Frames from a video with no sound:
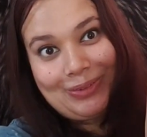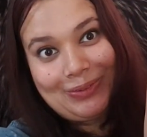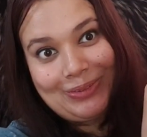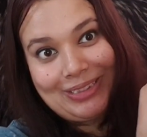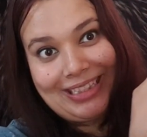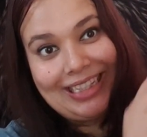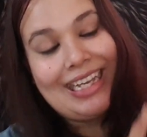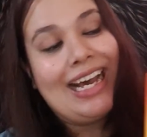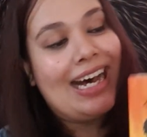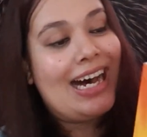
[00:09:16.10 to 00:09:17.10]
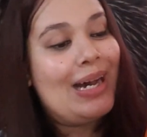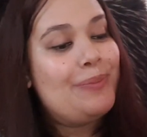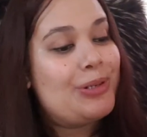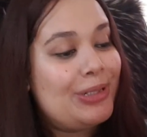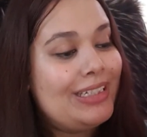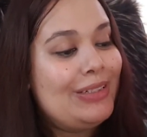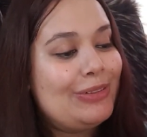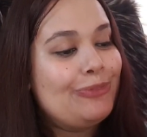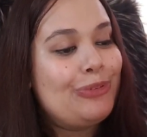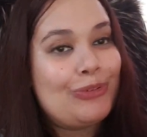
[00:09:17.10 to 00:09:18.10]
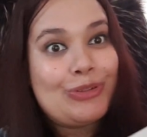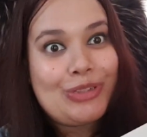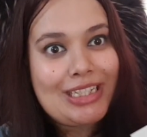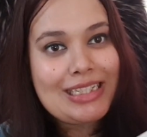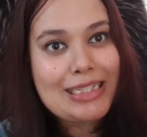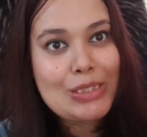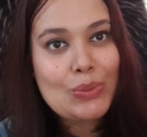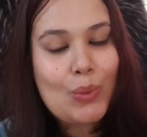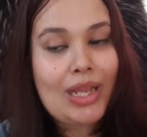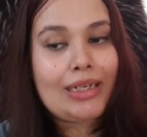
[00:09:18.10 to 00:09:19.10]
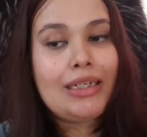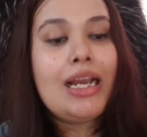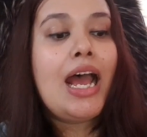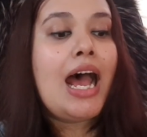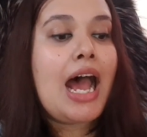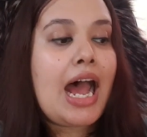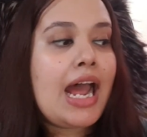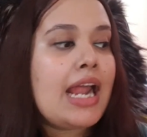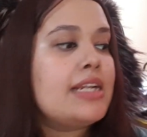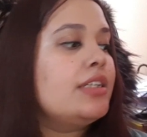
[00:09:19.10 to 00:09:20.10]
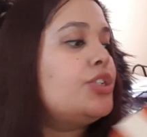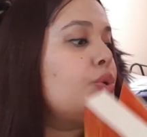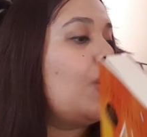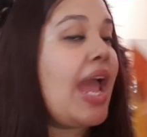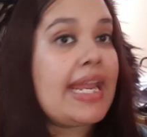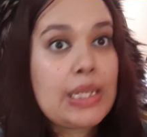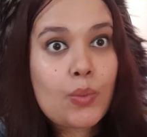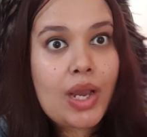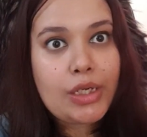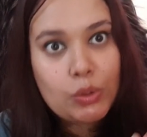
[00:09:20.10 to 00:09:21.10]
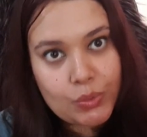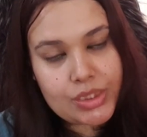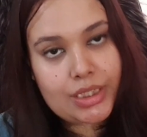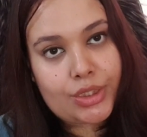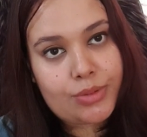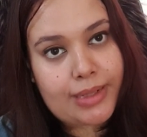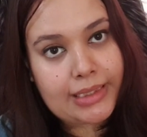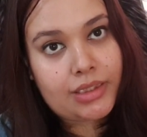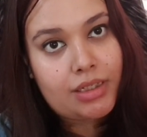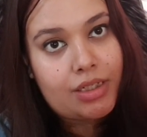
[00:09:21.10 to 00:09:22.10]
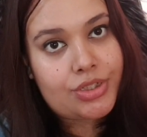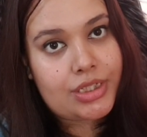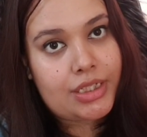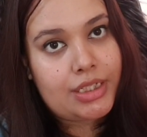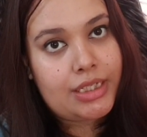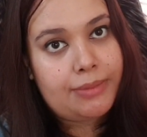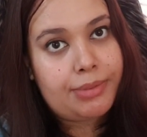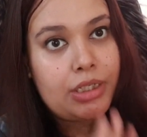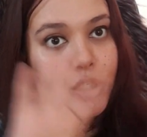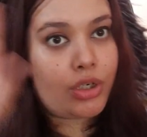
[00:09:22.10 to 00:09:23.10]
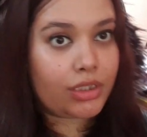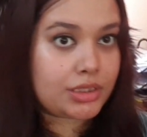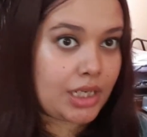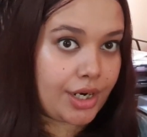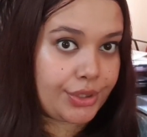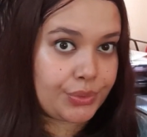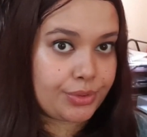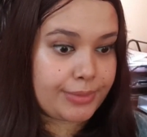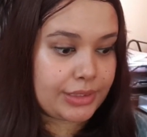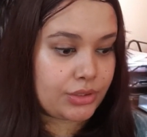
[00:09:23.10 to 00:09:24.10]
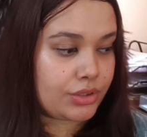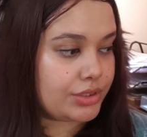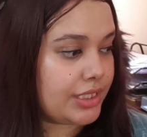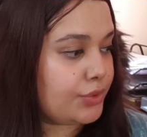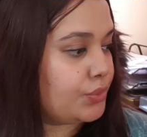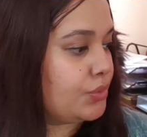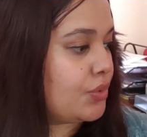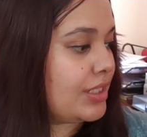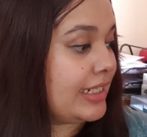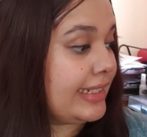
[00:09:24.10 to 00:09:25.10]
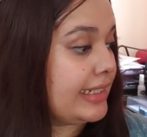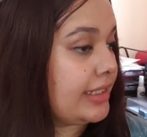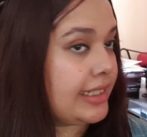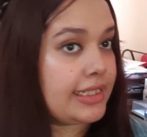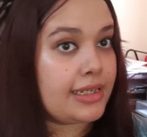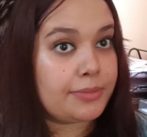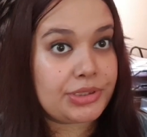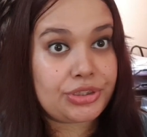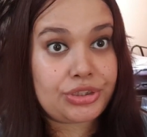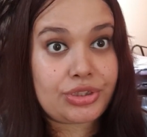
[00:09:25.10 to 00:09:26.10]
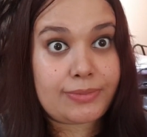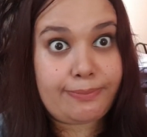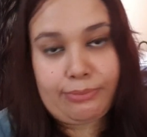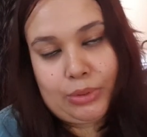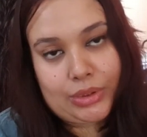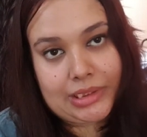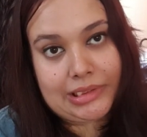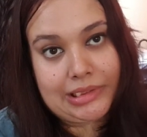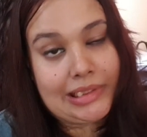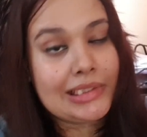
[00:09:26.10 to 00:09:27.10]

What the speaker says: my birthday. I'm really looking forward to reading this one. And to anyone who's into mythology but not the hardcore mythology and who don't like reading Amish books,